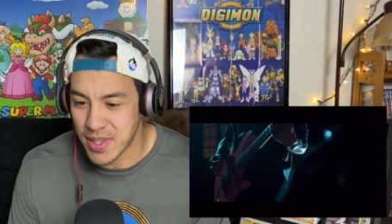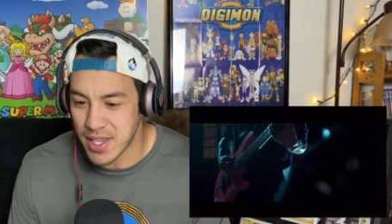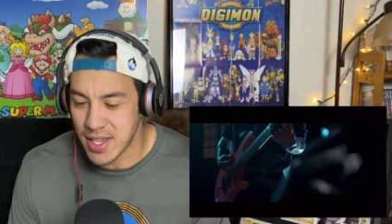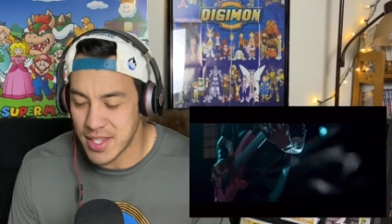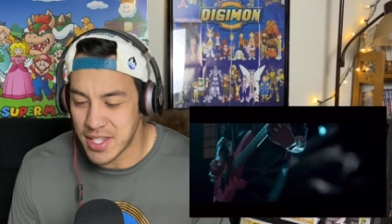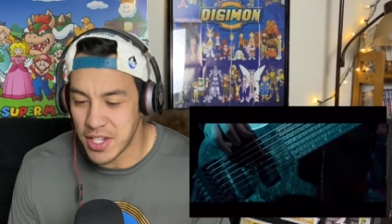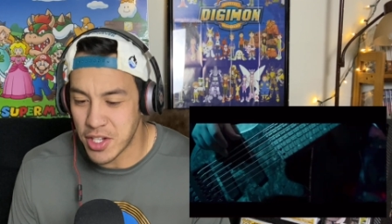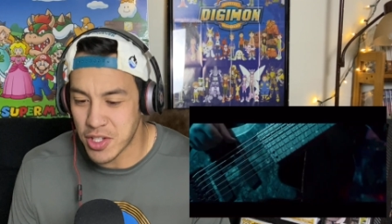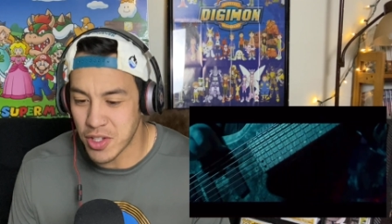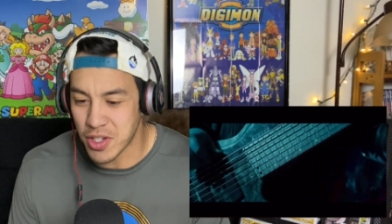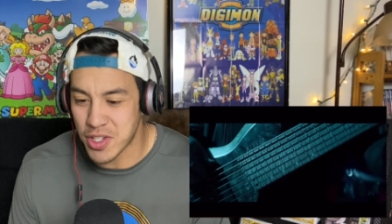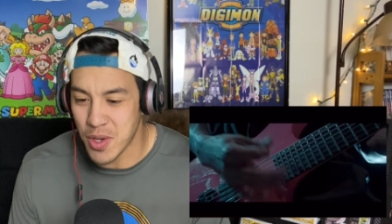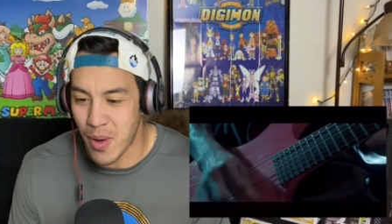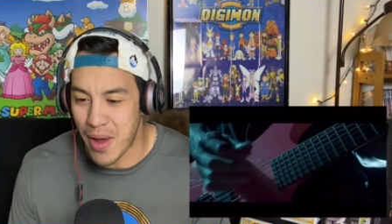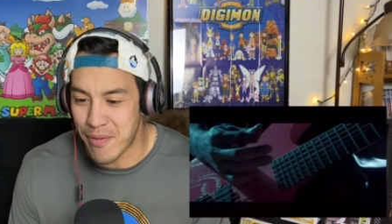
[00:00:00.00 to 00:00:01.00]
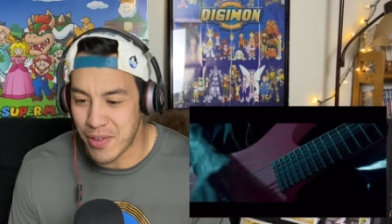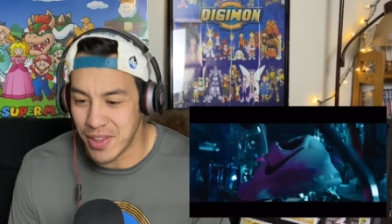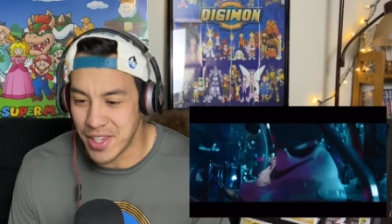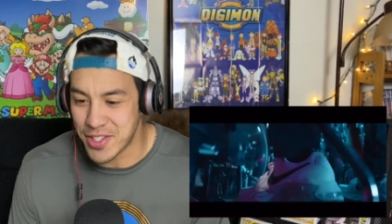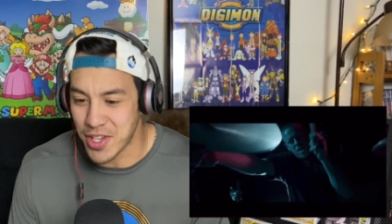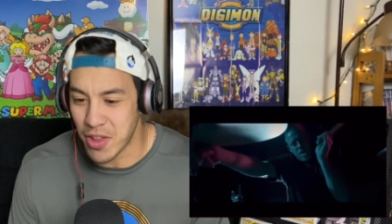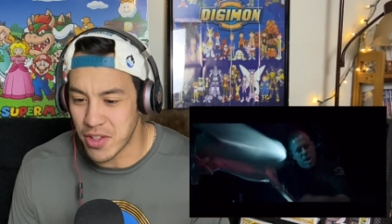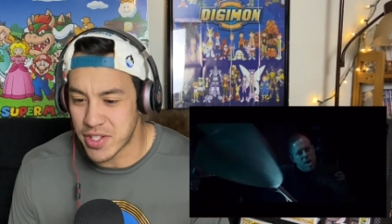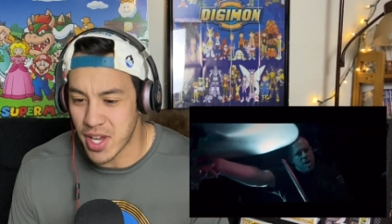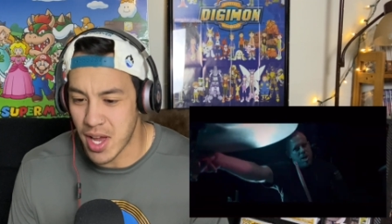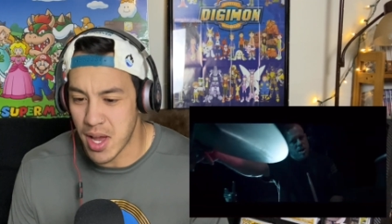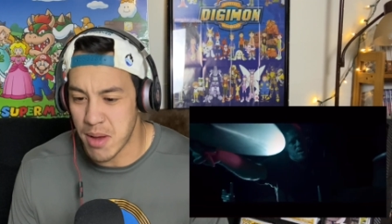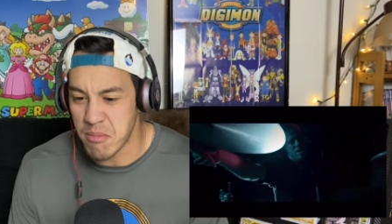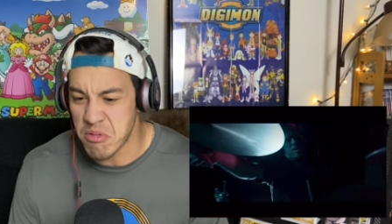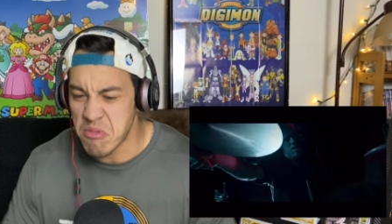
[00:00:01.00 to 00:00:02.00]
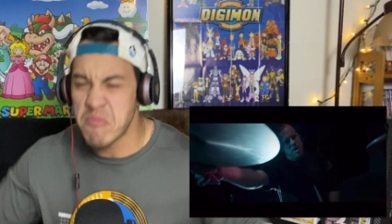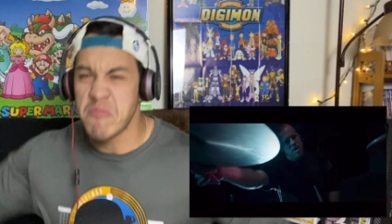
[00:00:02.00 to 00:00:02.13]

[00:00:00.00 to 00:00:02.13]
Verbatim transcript: is he just looks so effortless all the time.